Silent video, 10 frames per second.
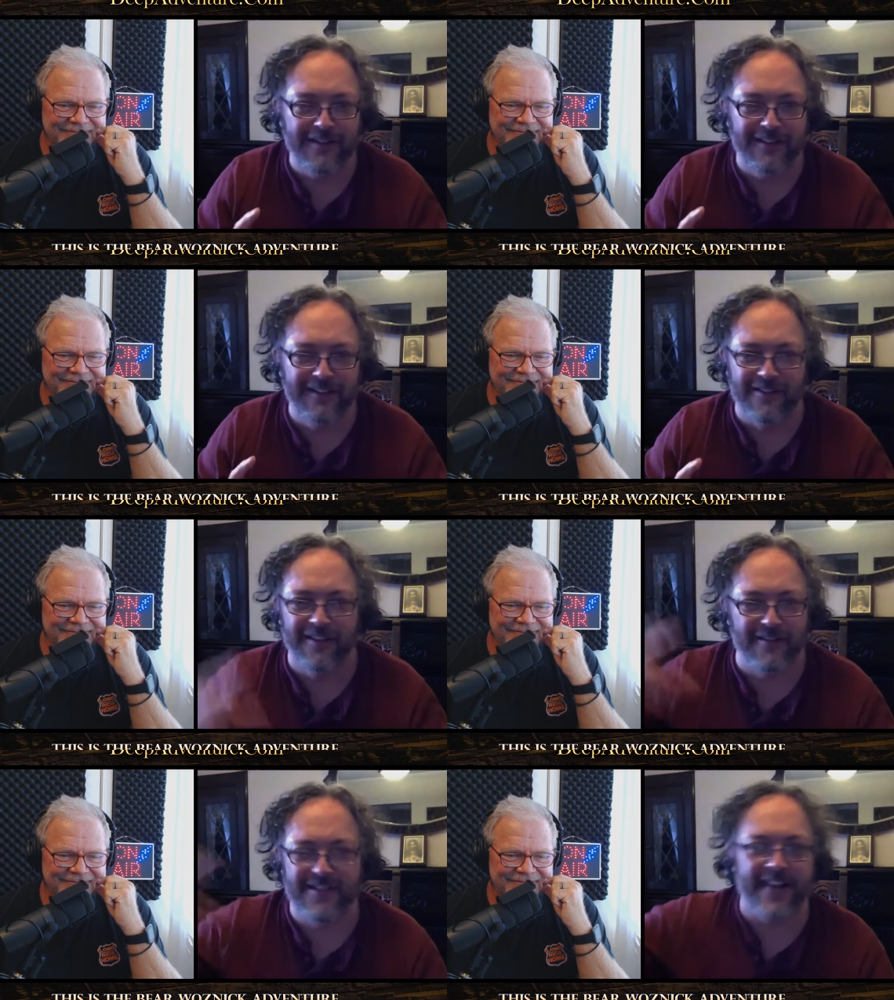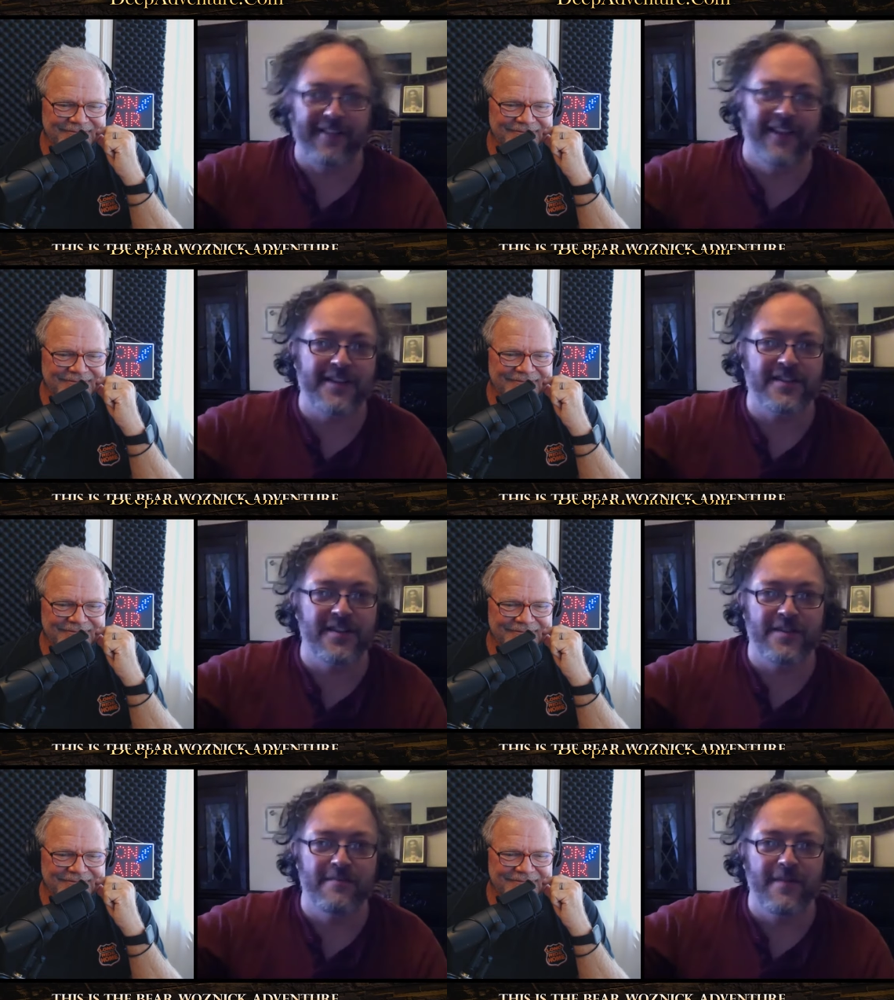Speaker 1: There's the
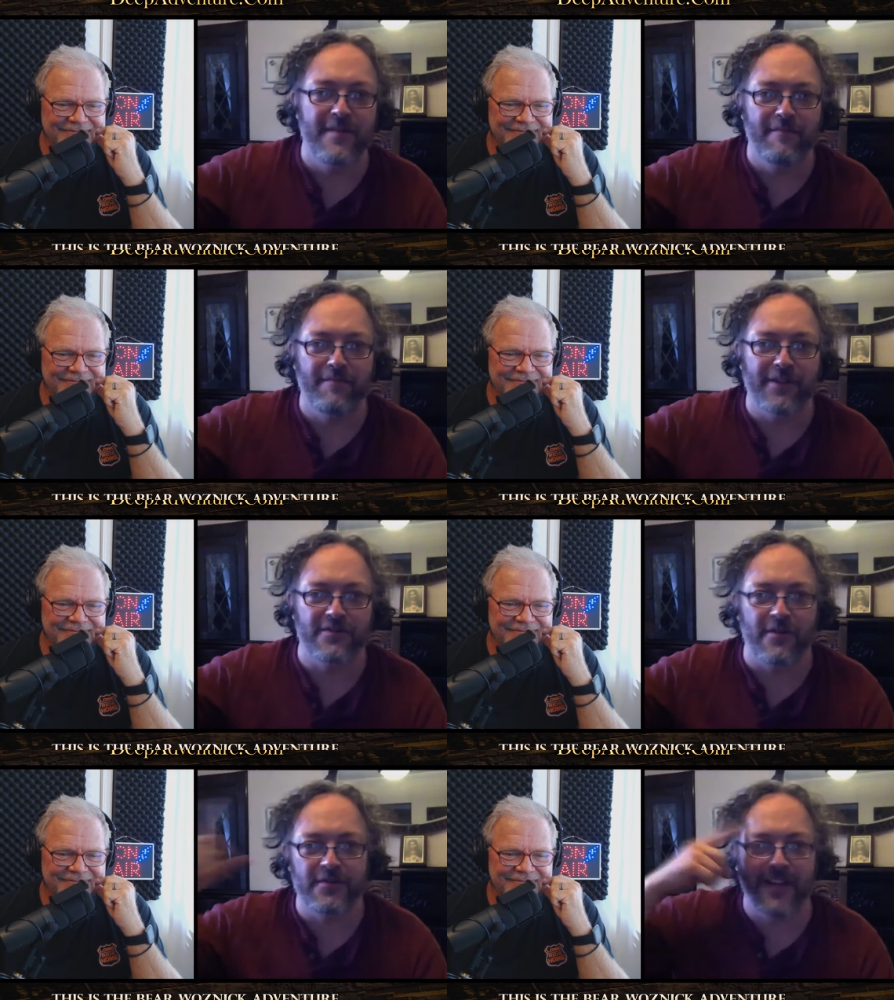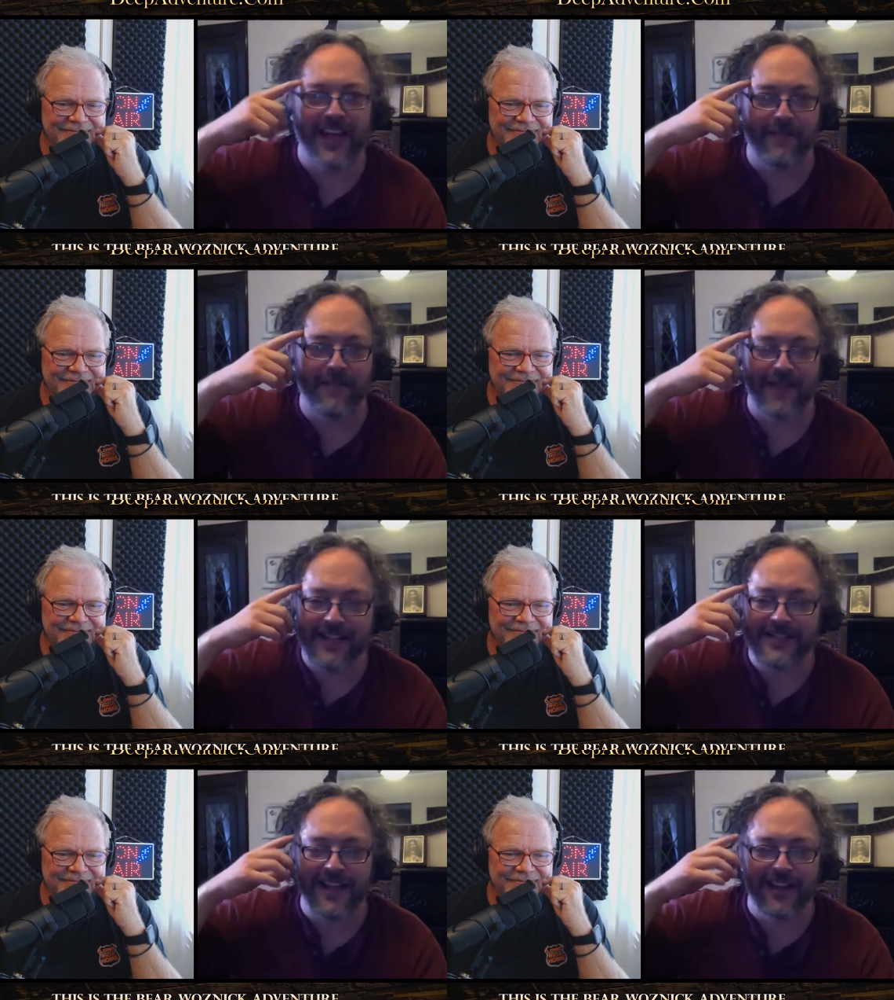athleticism, but there's also the kind of
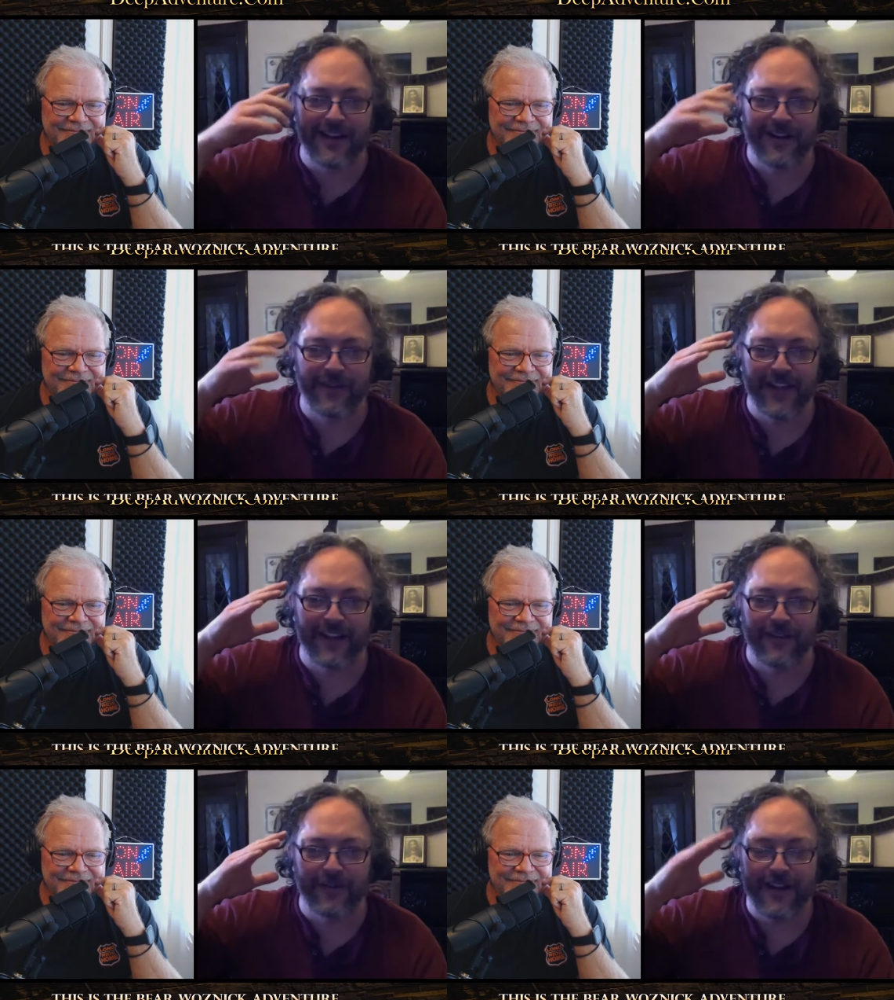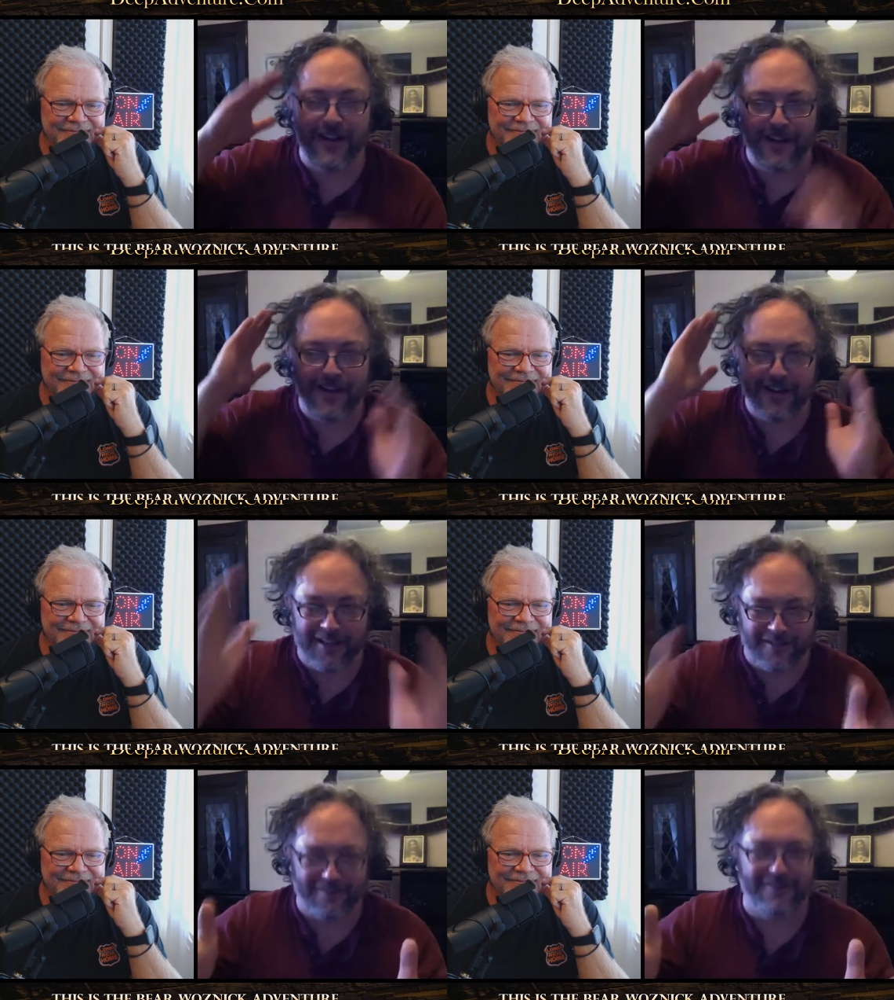mindset of kind of, you
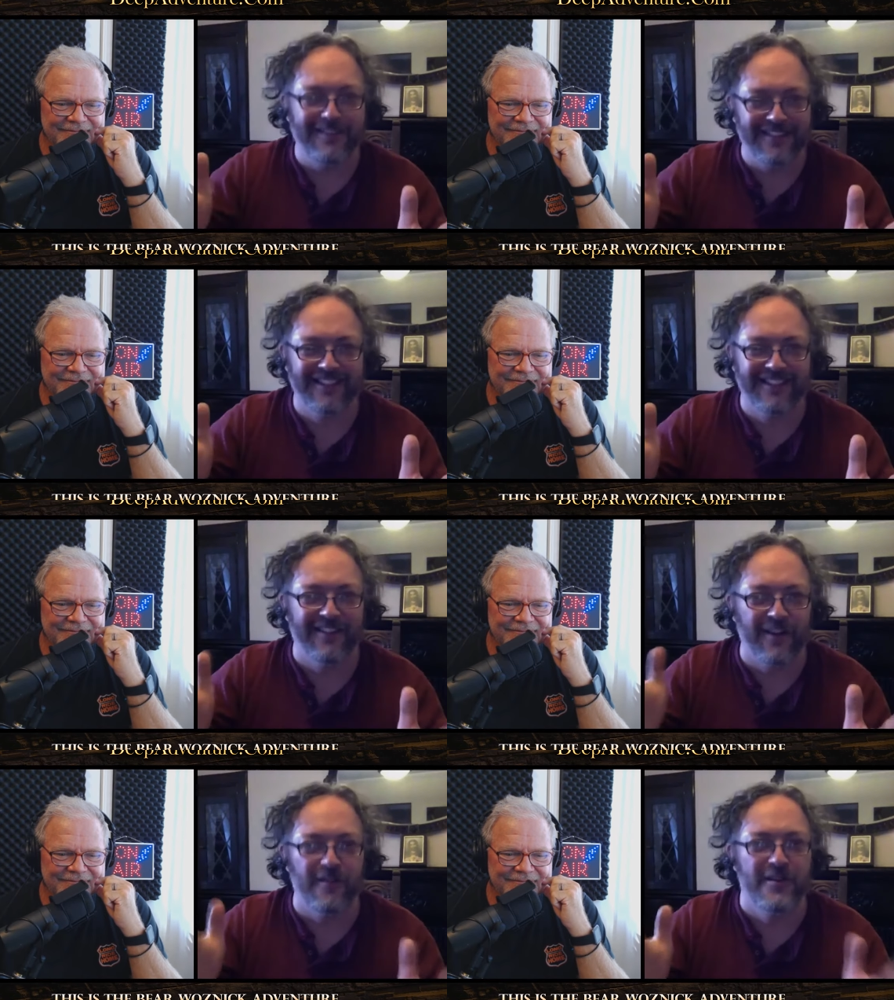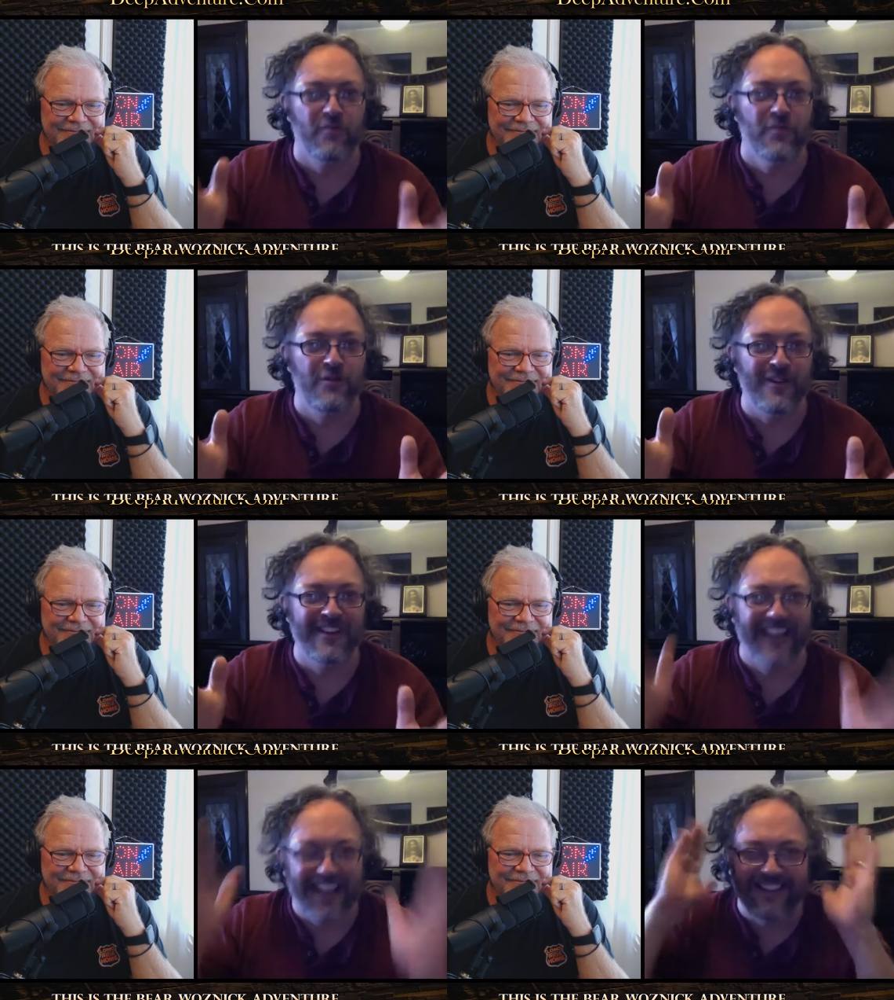know, there is a rule
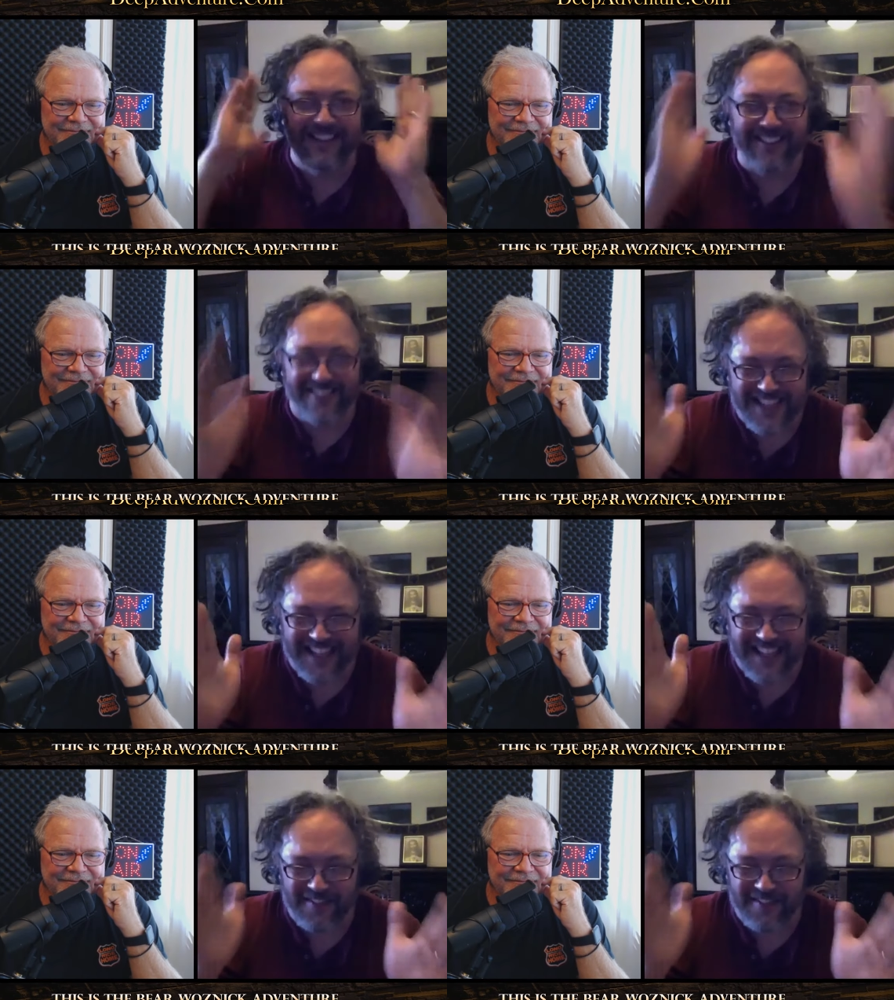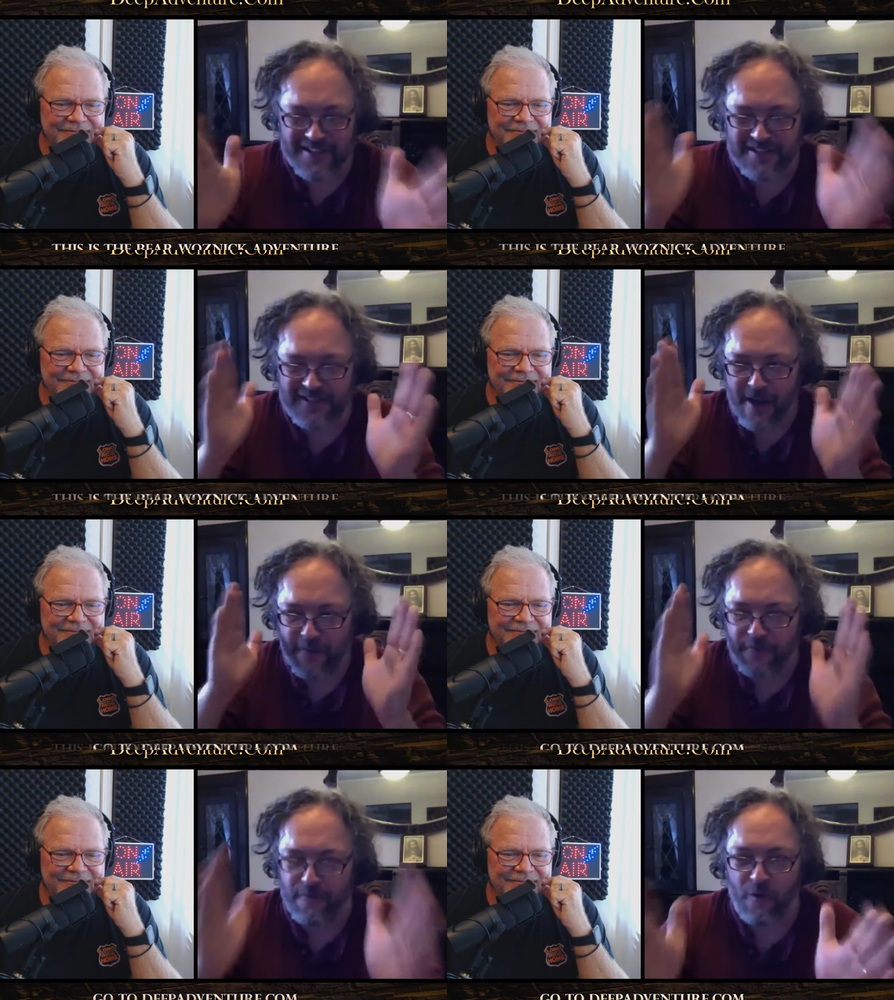and there, there is a kind of this
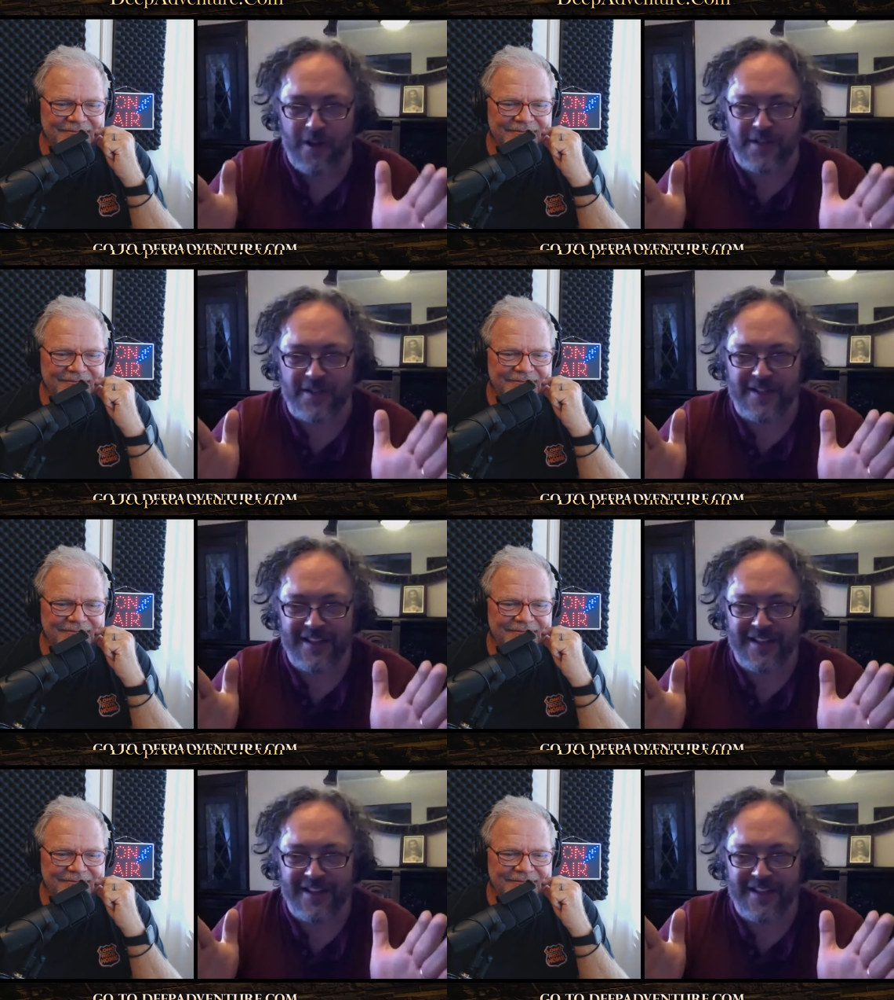focus.